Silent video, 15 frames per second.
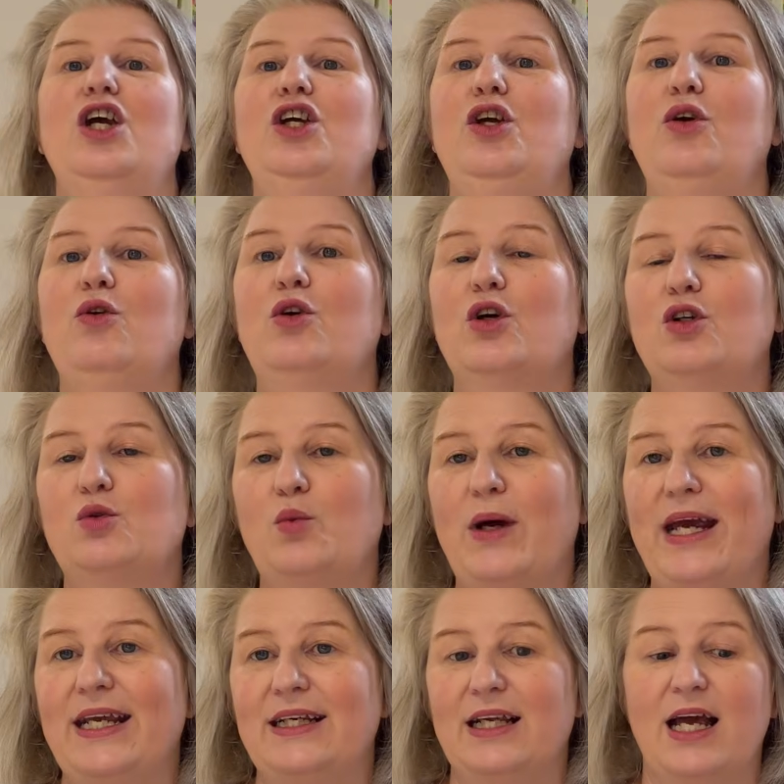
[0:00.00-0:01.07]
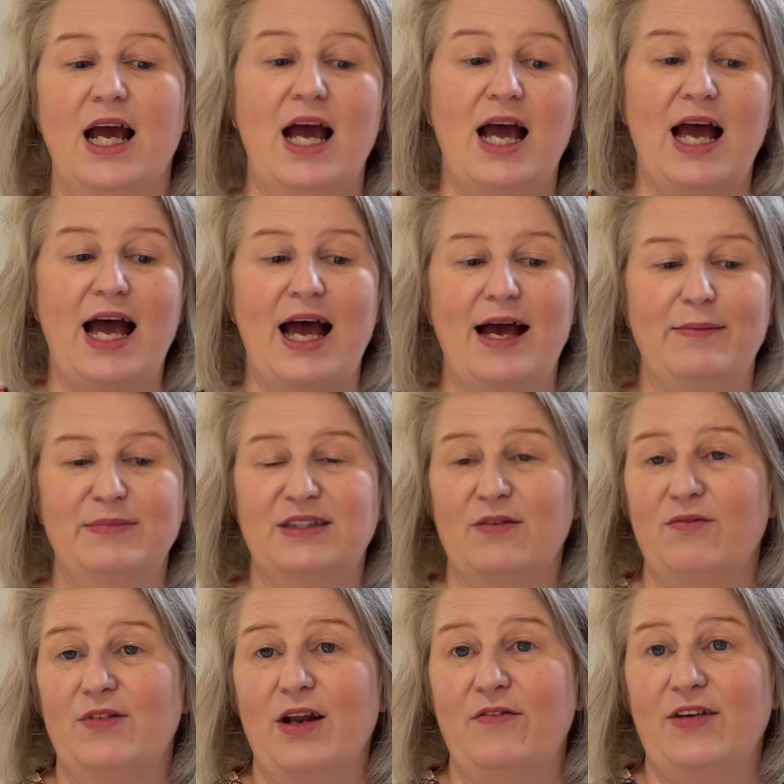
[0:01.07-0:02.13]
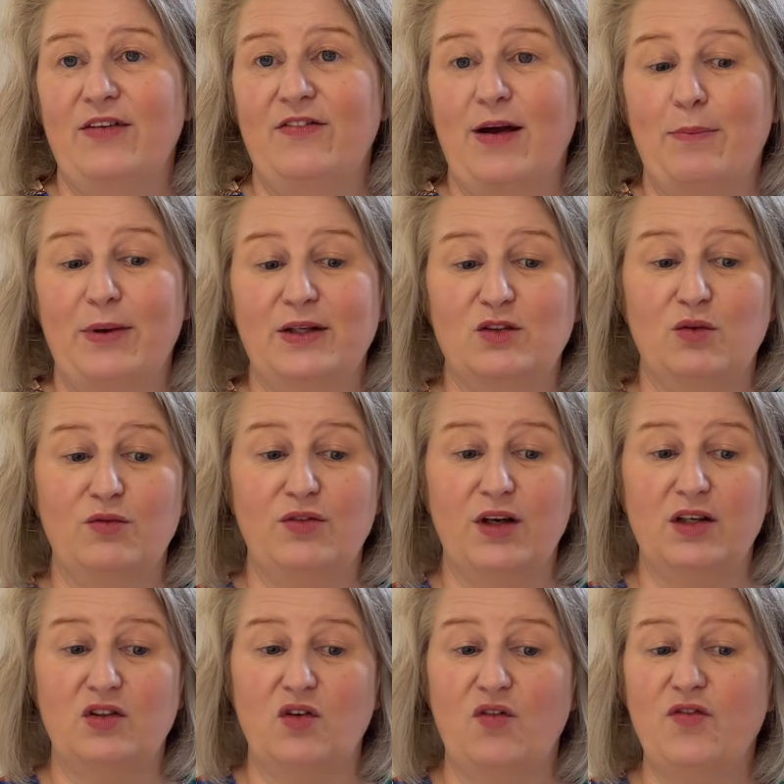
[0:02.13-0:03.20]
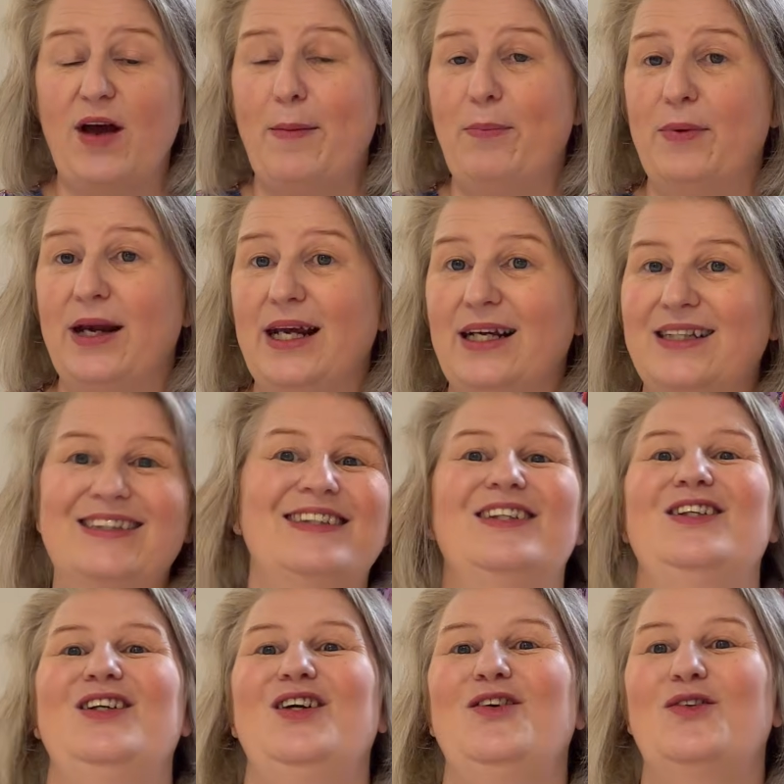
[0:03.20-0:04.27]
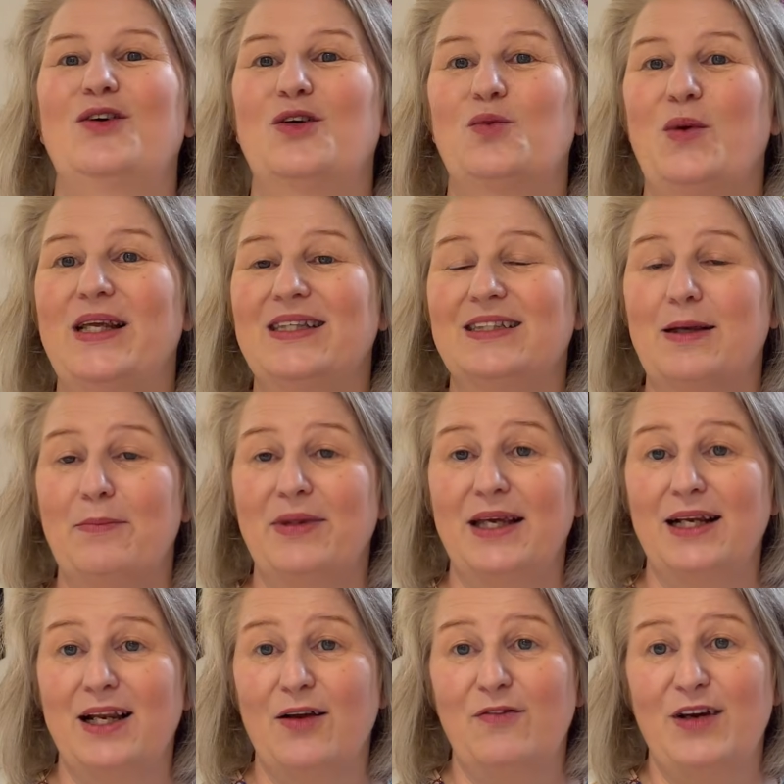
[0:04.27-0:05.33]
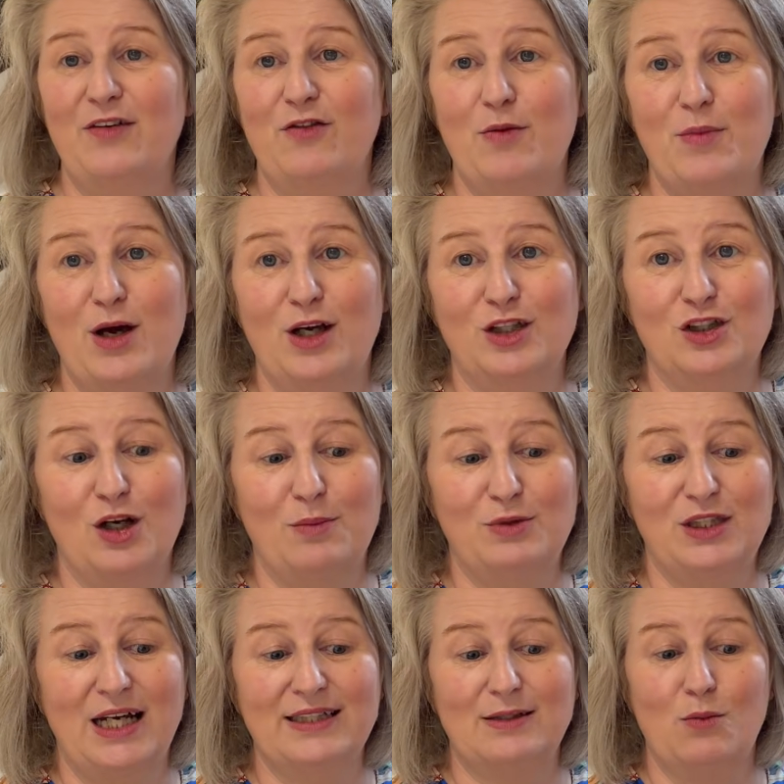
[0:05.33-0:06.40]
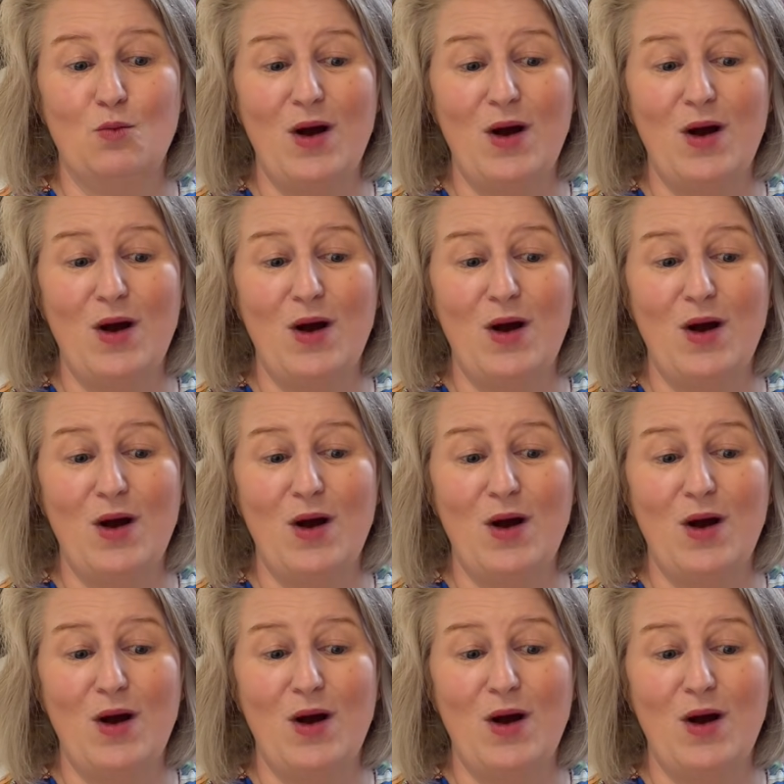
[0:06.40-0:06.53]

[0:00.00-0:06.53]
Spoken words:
You could win some lovely fabrics from First for Fabrics. You could win something lovely from her shop Jazz and